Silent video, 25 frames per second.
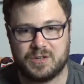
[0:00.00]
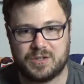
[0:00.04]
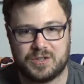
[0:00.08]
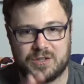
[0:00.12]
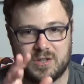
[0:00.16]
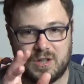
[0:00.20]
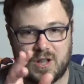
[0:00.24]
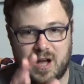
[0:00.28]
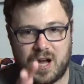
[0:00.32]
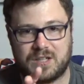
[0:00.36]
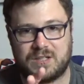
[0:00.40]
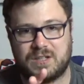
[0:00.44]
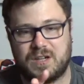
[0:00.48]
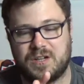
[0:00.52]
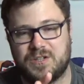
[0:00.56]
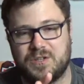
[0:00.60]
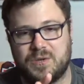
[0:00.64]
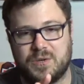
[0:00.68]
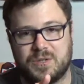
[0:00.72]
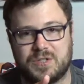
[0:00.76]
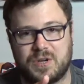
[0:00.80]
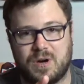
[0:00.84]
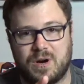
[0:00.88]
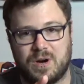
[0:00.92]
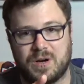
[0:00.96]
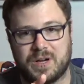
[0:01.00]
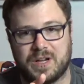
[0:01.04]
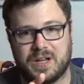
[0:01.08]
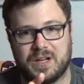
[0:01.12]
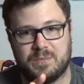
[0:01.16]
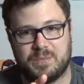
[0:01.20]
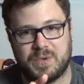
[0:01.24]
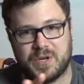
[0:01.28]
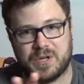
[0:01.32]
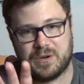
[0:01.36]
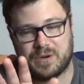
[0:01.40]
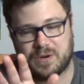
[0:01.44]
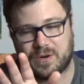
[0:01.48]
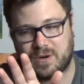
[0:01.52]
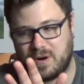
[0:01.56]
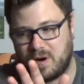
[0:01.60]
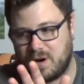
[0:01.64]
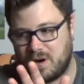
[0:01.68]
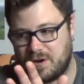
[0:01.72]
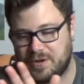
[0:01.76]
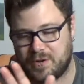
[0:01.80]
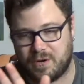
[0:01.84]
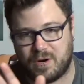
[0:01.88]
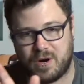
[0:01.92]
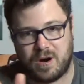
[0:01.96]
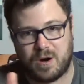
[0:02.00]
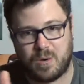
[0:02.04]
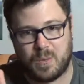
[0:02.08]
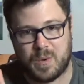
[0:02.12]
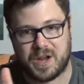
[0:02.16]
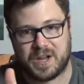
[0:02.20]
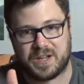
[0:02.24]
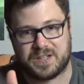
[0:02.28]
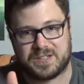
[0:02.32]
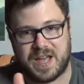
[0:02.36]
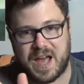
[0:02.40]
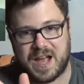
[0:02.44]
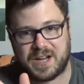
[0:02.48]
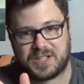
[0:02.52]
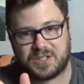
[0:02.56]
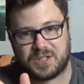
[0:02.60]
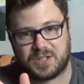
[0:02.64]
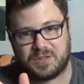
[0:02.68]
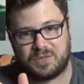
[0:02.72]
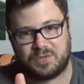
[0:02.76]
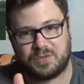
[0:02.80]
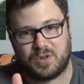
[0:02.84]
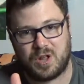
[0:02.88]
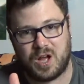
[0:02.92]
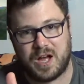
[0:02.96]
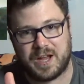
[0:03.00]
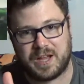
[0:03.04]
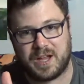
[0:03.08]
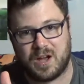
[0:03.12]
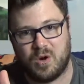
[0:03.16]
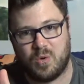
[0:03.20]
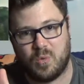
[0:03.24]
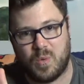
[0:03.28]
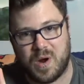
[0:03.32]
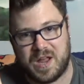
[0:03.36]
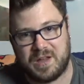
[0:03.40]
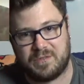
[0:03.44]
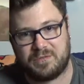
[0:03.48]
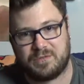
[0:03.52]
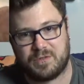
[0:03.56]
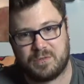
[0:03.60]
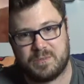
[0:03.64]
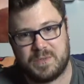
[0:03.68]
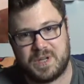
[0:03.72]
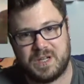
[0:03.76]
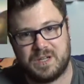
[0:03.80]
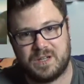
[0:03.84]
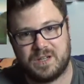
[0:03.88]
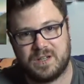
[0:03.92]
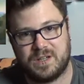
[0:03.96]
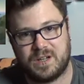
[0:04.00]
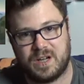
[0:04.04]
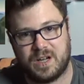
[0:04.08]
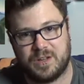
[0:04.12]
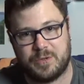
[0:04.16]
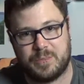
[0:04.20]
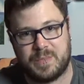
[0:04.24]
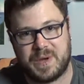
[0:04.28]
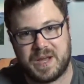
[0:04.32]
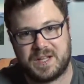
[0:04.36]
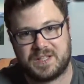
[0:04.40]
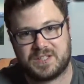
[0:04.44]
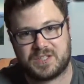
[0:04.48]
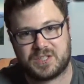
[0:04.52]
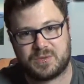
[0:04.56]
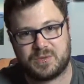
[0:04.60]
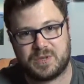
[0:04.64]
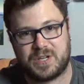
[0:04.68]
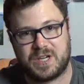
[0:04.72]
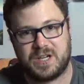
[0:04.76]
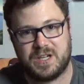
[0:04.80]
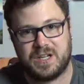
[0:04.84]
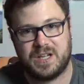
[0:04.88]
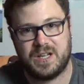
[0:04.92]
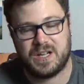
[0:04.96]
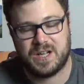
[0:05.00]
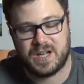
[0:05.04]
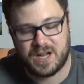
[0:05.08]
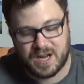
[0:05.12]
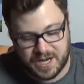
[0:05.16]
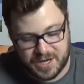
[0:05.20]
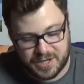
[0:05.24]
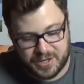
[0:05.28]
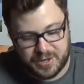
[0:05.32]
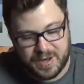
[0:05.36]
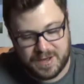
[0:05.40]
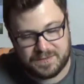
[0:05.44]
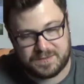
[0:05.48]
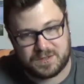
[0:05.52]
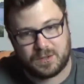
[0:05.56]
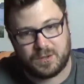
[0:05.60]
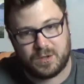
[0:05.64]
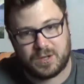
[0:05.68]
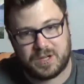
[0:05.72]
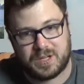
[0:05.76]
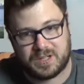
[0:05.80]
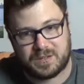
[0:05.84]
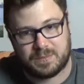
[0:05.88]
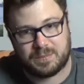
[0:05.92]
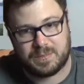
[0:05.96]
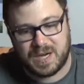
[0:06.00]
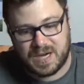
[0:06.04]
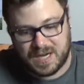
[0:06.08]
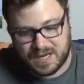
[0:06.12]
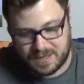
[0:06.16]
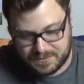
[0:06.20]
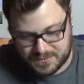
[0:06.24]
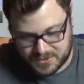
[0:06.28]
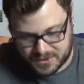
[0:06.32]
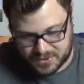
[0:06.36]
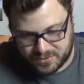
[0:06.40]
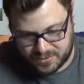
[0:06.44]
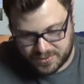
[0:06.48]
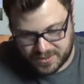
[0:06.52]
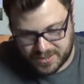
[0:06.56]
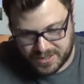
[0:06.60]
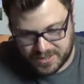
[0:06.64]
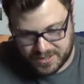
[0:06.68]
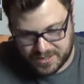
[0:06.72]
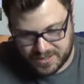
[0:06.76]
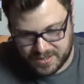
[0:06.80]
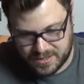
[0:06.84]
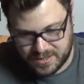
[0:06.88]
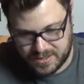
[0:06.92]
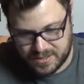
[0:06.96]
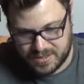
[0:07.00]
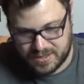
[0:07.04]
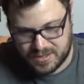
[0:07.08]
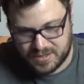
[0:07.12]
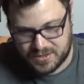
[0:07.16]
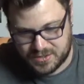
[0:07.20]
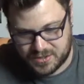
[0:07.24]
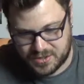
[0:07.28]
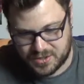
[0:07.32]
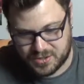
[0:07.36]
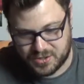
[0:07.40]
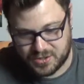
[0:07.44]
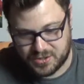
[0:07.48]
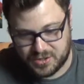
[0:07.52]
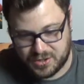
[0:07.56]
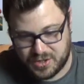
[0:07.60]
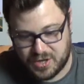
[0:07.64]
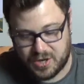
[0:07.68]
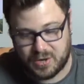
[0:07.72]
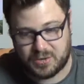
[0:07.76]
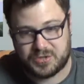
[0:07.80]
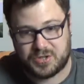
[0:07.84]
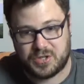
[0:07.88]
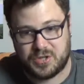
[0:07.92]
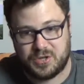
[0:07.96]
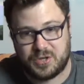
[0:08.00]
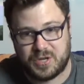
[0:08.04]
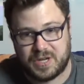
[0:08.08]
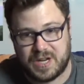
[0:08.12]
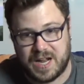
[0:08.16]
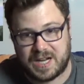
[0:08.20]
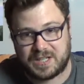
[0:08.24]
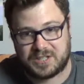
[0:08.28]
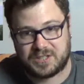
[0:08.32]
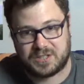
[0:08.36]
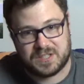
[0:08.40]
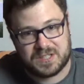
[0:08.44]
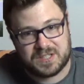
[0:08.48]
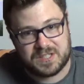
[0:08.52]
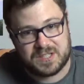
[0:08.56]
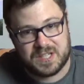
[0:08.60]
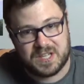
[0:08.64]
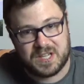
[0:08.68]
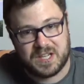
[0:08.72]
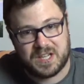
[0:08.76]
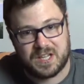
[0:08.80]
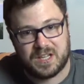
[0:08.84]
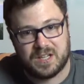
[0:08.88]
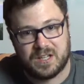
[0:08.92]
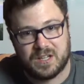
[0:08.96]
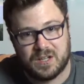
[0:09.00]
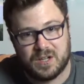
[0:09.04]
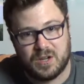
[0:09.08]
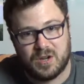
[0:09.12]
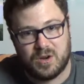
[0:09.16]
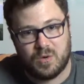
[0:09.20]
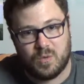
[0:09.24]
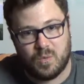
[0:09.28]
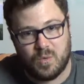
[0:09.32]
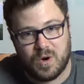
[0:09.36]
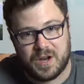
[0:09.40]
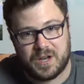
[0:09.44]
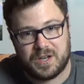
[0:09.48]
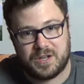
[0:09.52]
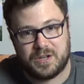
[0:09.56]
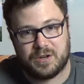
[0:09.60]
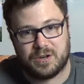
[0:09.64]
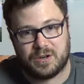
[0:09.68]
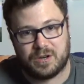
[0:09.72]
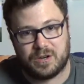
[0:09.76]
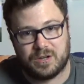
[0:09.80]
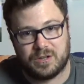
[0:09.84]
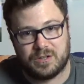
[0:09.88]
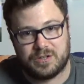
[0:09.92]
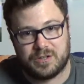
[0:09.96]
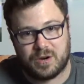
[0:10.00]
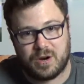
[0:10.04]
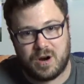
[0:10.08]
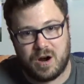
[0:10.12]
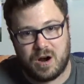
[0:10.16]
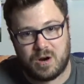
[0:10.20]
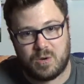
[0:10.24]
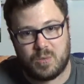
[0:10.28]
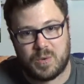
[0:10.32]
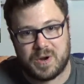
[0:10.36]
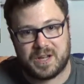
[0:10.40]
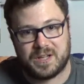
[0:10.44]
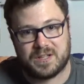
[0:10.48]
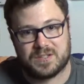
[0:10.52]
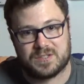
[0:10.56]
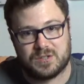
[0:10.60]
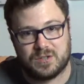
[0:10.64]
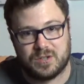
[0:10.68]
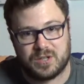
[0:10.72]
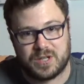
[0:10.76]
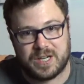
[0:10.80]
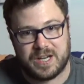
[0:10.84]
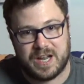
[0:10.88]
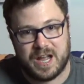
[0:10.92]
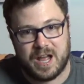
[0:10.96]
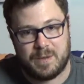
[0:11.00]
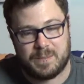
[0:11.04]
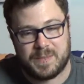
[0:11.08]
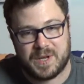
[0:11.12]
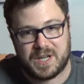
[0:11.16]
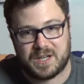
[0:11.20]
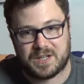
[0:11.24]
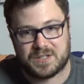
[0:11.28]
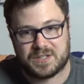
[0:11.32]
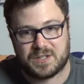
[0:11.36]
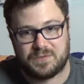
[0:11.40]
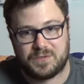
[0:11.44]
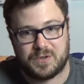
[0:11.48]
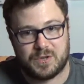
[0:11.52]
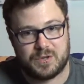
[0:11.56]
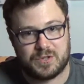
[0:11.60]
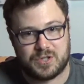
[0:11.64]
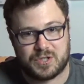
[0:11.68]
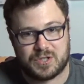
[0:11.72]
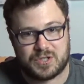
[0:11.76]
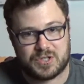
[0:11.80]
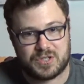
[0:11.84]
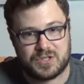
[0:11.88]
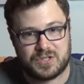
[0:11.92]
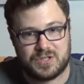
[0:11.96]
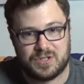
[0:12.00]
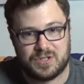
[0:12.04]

locked onto a target, but your R-Wing is actually flying away from it on the main screen, and then you have to look at the bottom screen to so you can actually see what your R-Wing is looking at, because if you're just